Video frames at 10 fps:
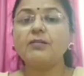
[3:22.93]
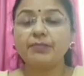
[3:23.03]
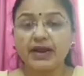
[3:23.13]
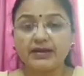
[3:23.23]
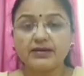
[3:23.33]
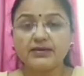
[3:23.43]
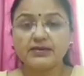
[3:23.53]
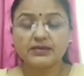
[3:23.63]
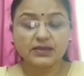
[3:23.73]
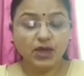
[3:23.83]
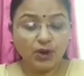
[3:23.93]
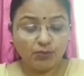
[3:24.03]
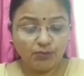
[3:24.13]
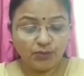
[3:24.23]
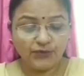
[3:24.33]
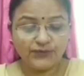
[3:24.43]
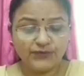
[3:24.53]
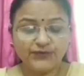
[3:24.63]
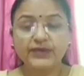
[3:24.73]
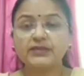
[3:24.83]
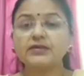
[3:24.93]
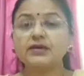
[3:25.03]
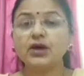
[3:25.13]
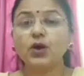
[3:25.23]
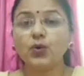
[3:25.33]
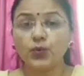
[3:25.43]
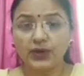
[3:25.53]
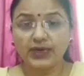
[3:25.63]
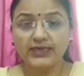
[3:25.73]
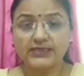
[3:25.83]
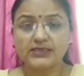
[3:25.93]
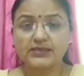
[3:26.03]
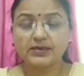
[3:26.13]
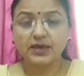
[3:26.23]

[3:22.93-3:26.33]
Parrot moves with wings,